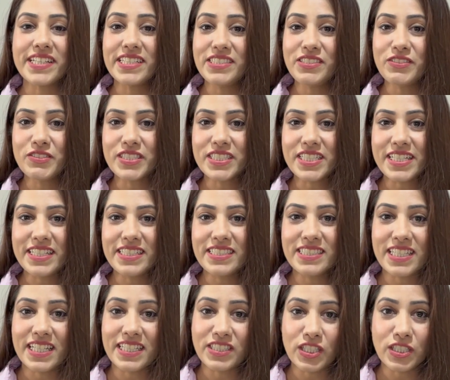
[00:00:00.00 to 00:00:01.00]
can you say
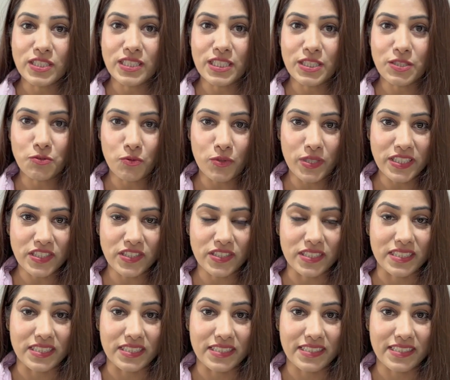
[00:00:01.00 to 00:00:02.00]
in such a
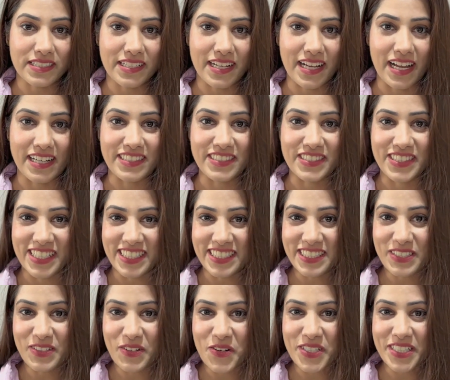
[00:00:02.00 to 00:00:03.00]
situation and
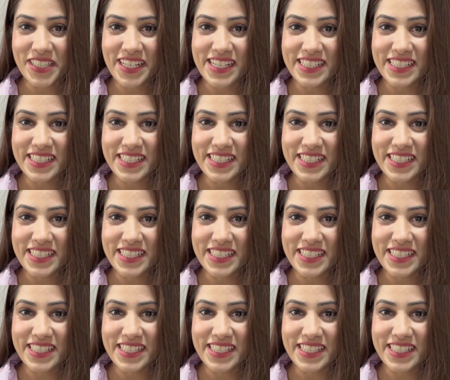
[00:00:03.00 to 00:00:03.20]
yet not